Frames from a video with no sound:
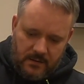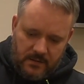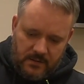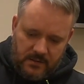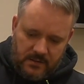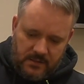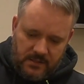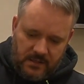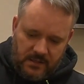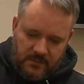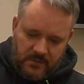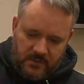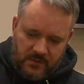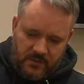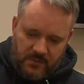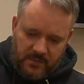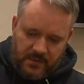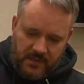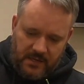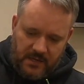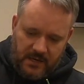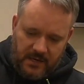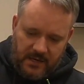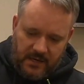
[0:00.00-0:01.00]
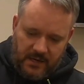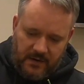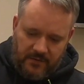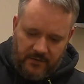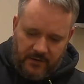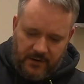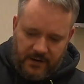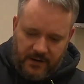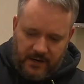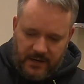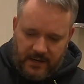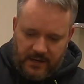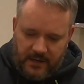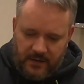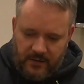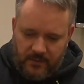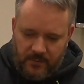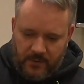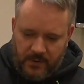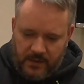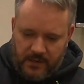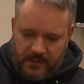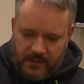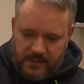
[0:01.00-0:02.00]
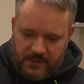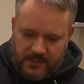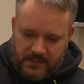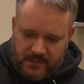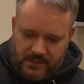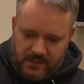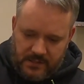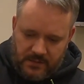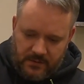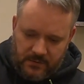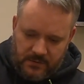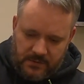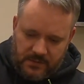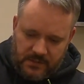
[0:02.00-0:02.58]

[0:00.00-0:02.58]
Seems to be clearing now. We can still